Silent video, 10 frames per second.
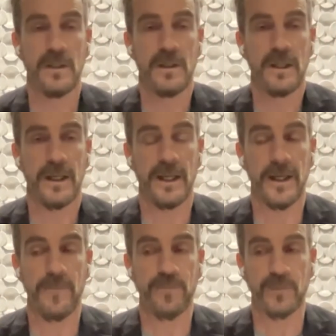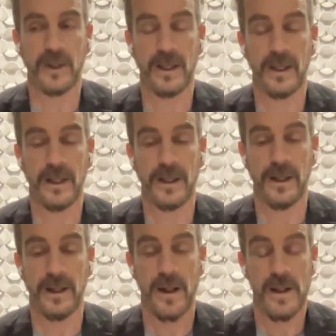um,
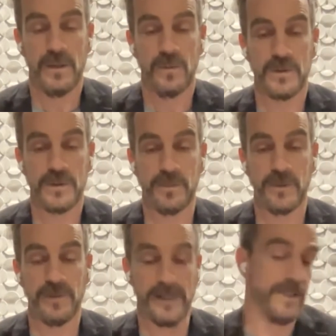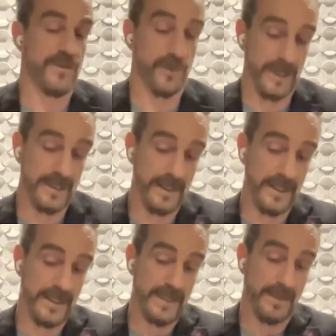uh, was a privilege, or is a,
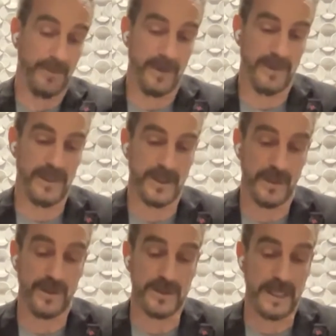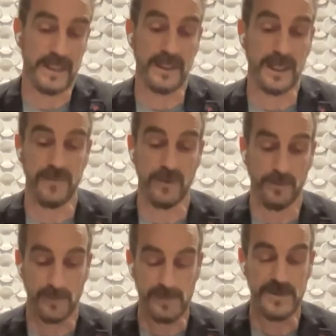is a privilege, and understanding that if you're
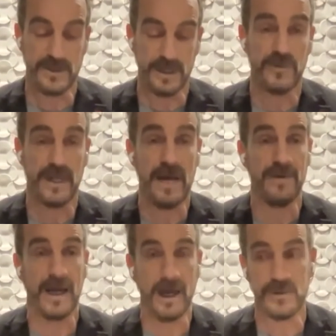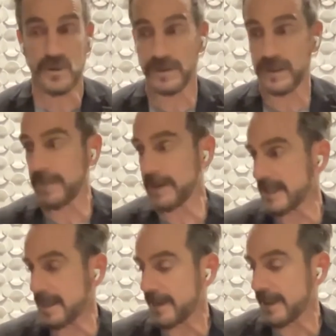privileged enough to have a house during the
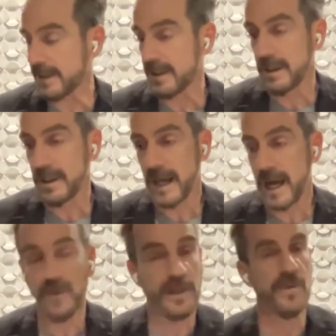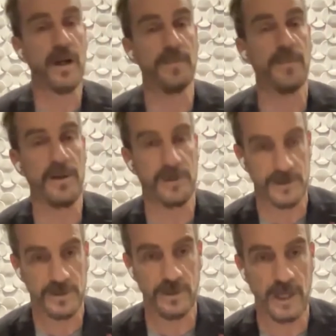pandemic, how can you help others,
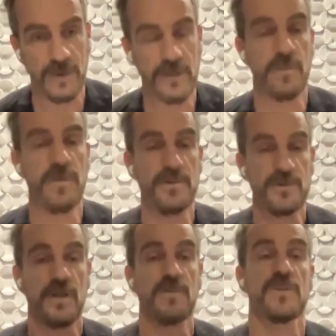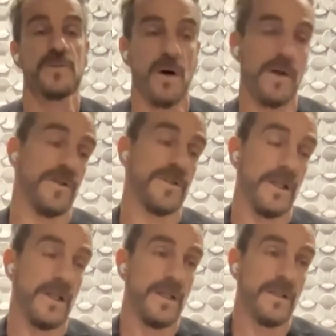no? How can you be of service to others?
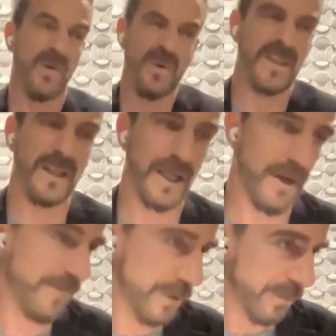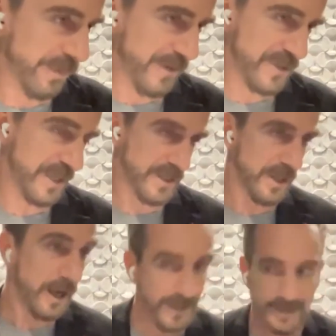Not only thinking of your profession as an
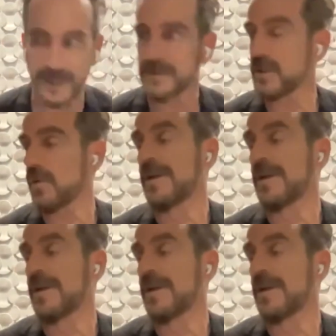architect. So